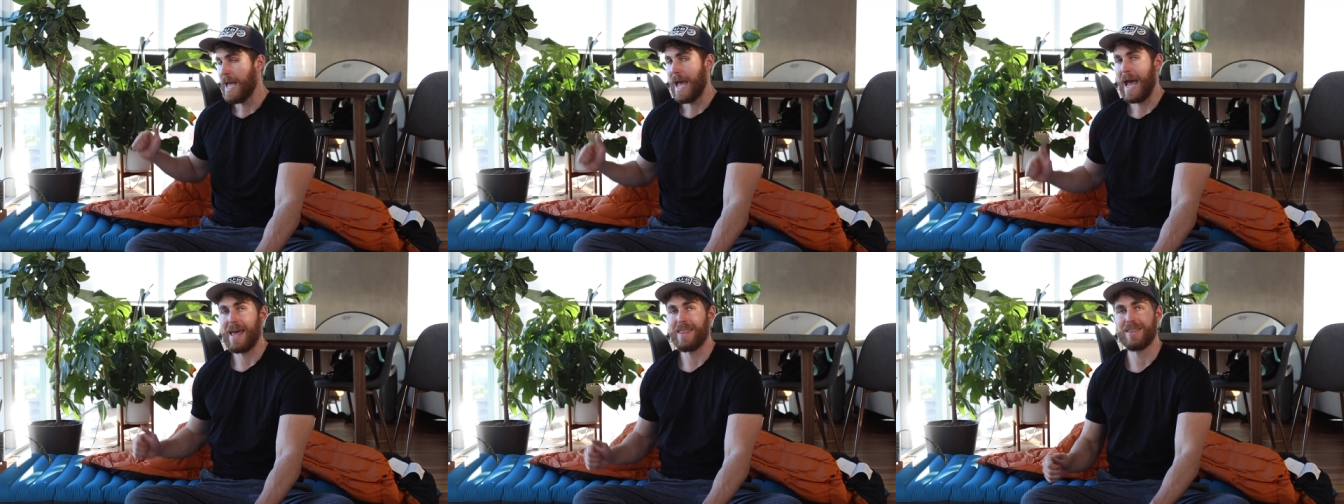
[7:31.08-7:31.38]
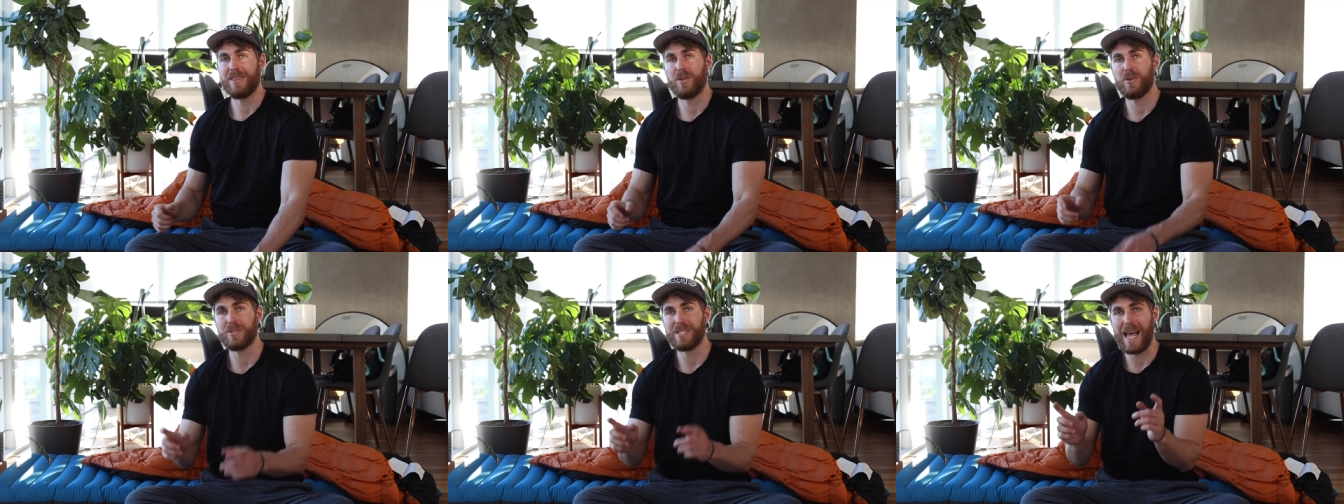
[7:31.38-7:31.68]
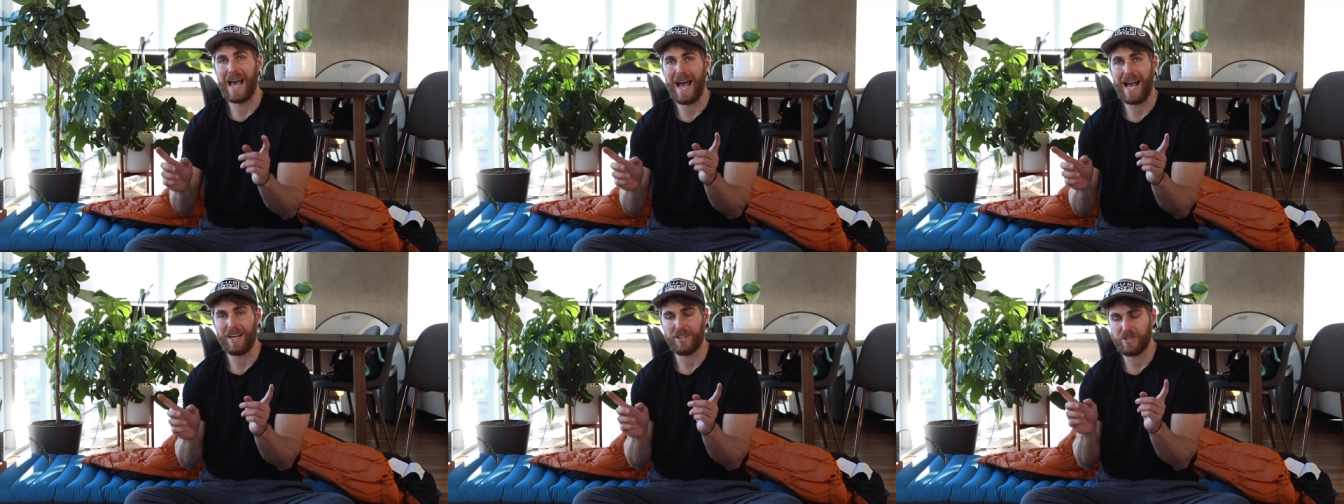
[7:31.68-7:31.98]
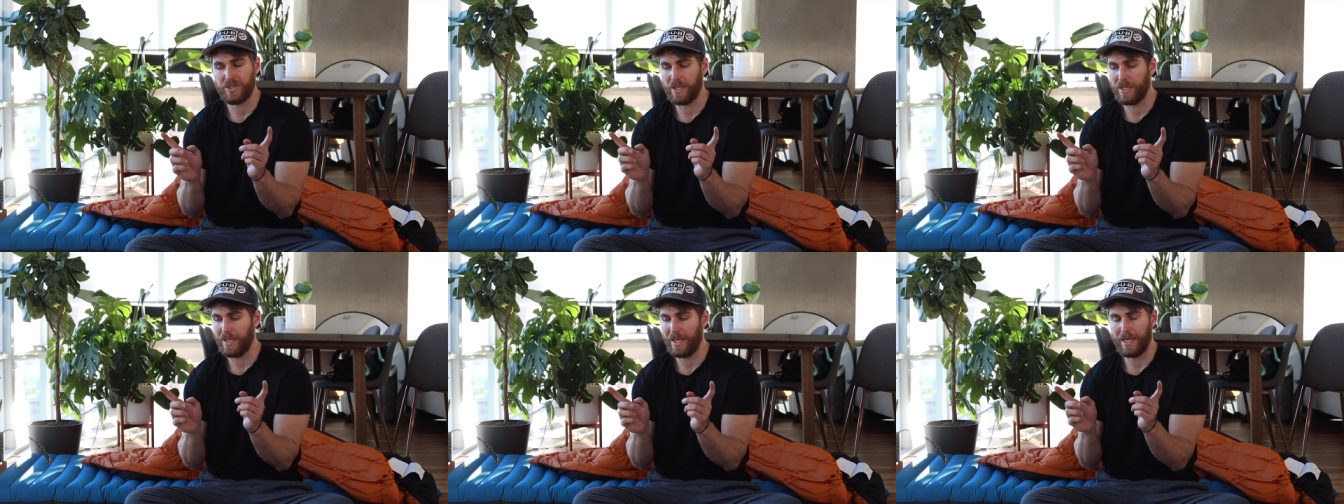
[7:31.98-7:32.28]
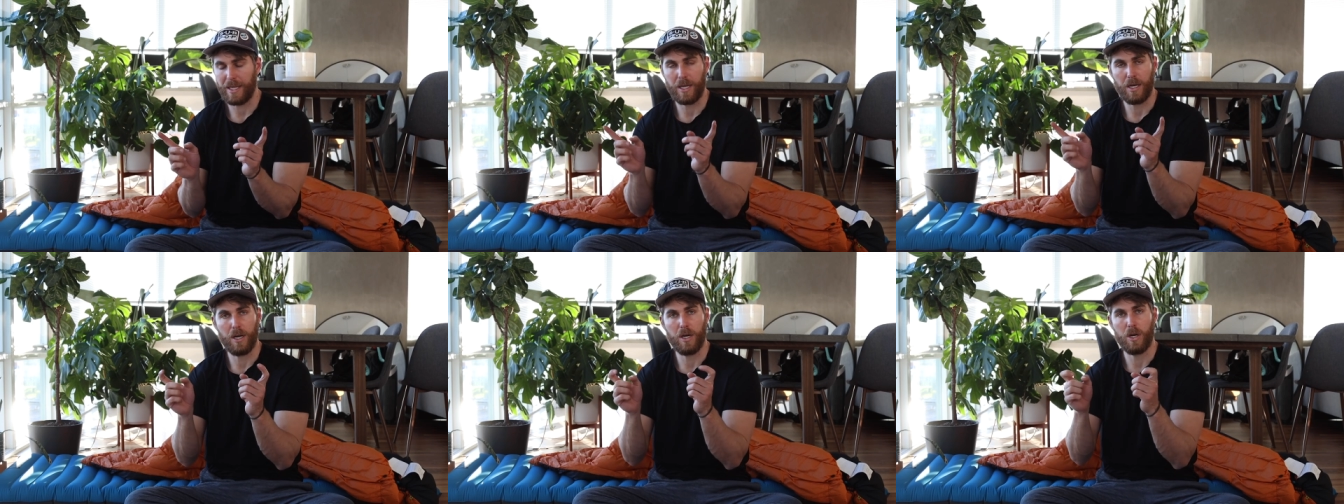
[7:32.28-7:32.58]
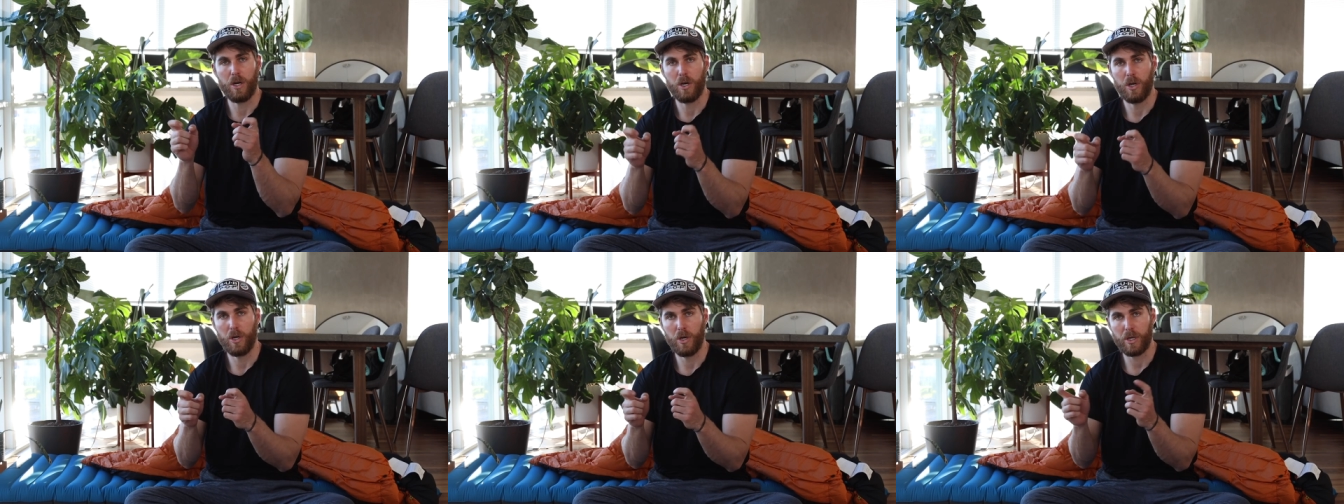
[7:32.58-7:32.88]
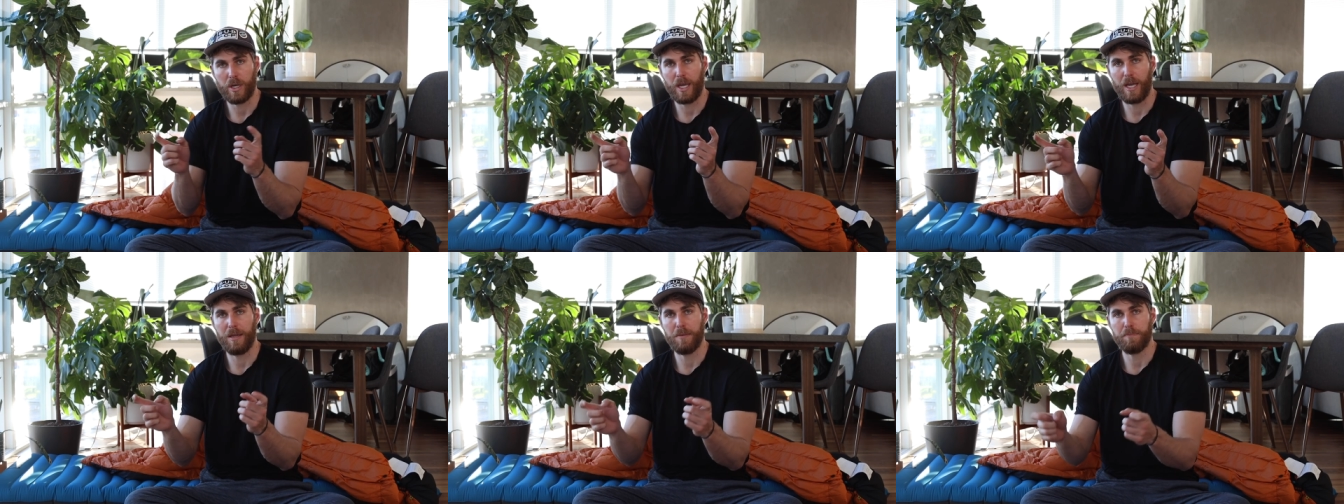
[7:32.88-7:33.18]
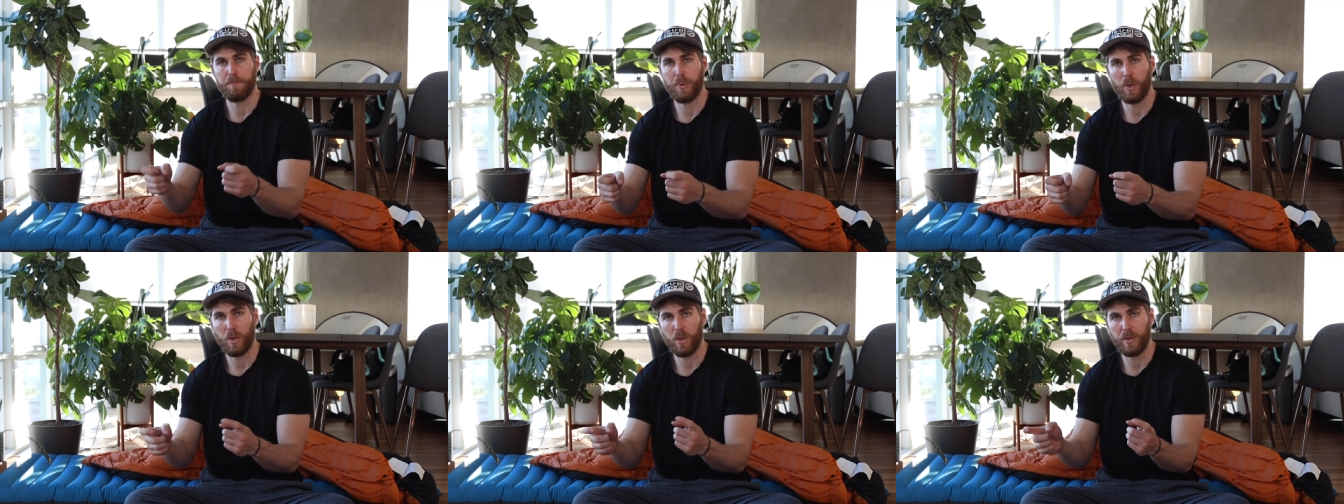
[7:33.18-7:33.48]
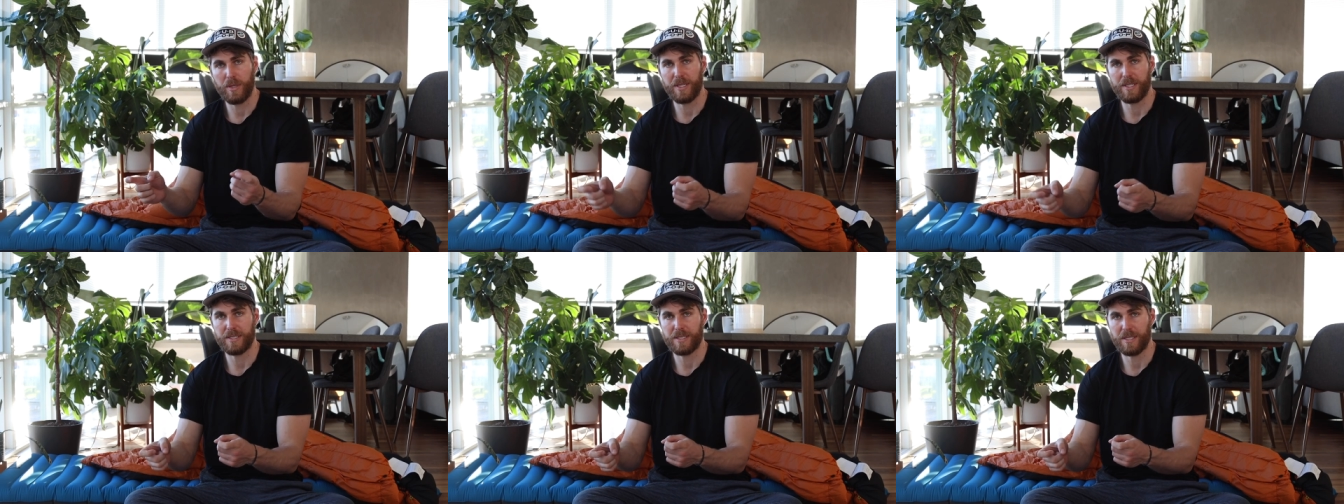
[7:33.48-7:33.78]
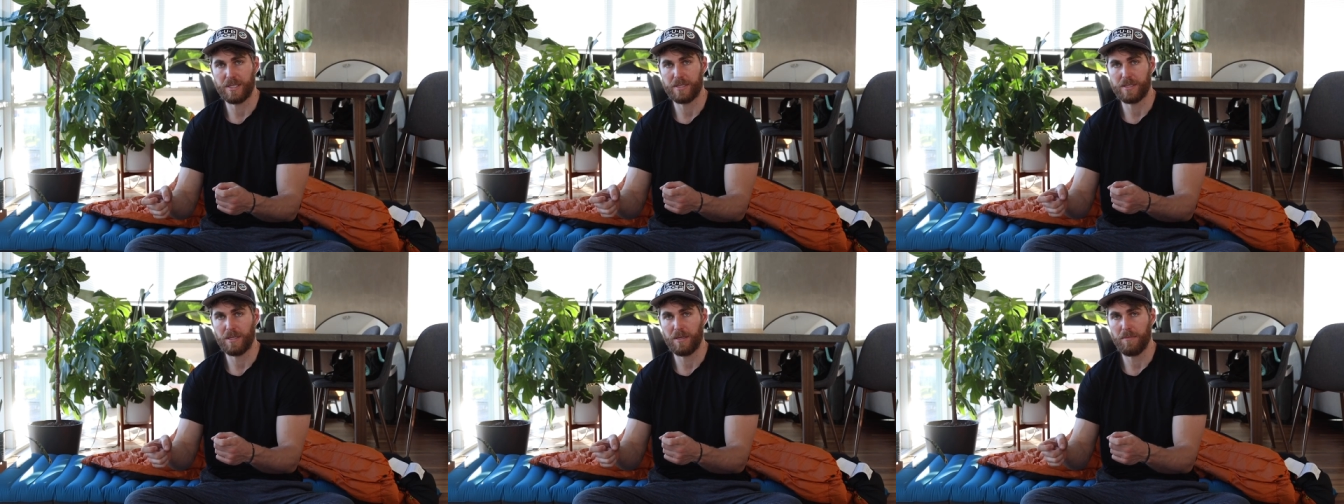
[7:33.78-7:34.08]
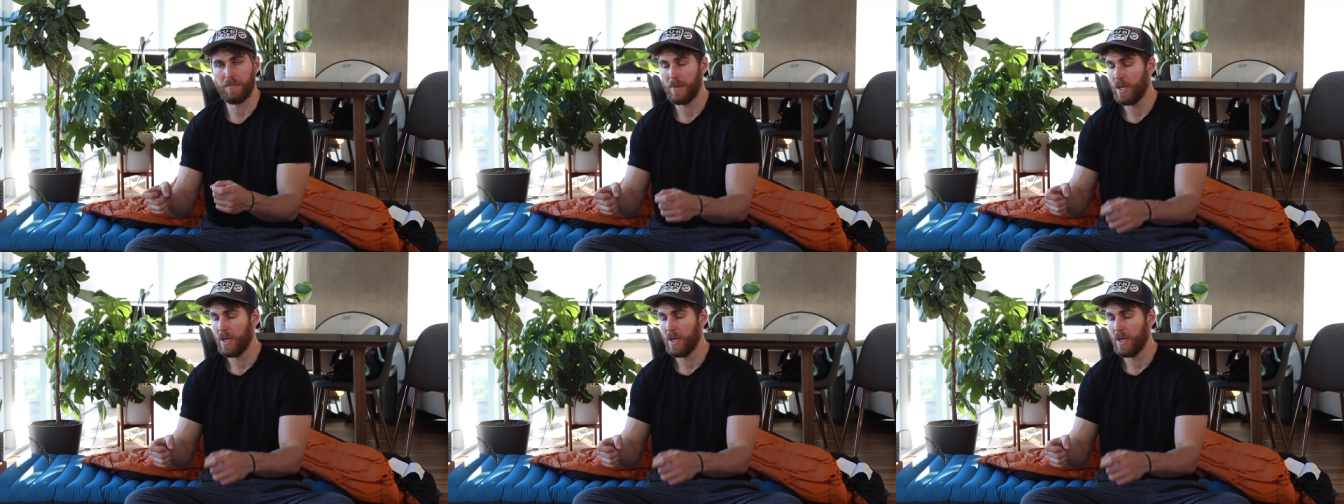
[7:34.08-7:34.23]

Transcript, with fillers: And then there's actually like a hook and pulley system.